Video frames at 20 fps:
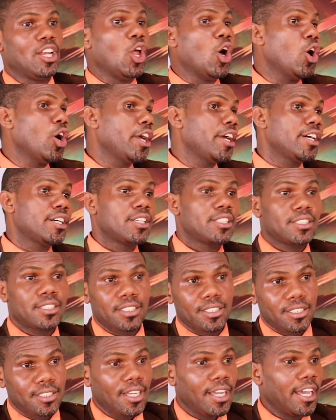
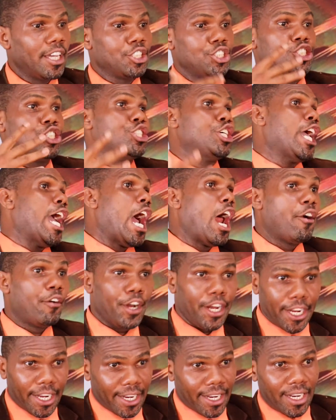lawyer,
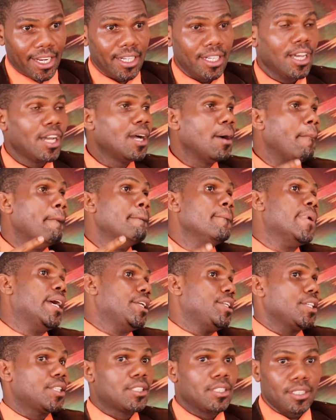engineering,
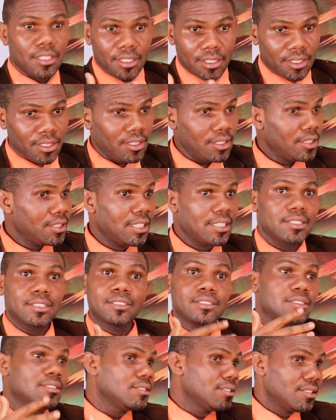medical,
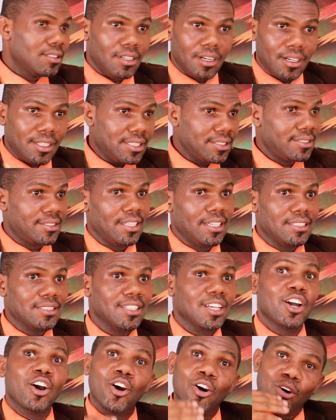and other things.
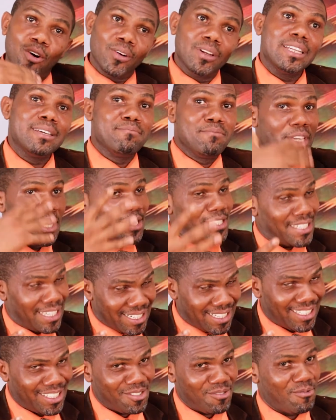Only
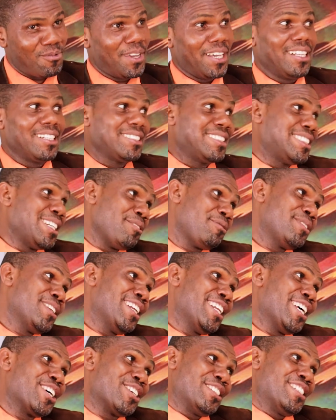music will
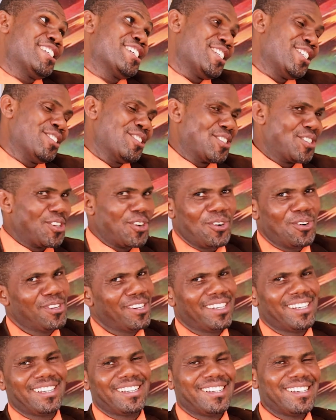definitely continue.
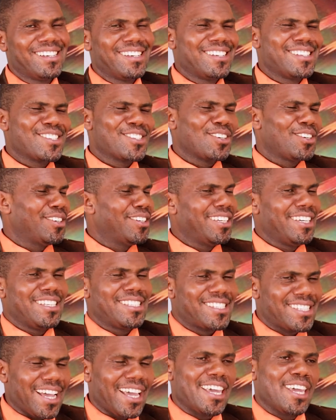So
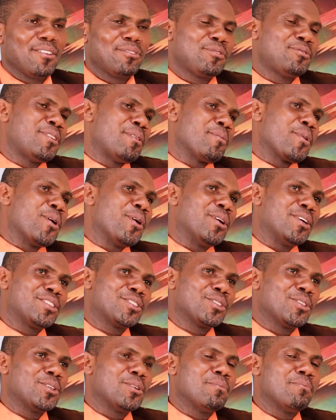it's a gift from God.
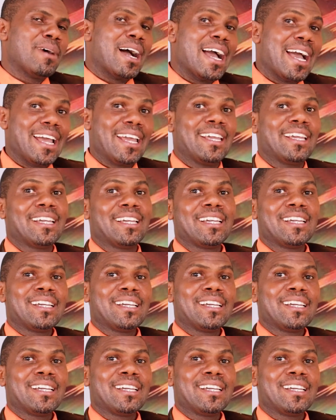So my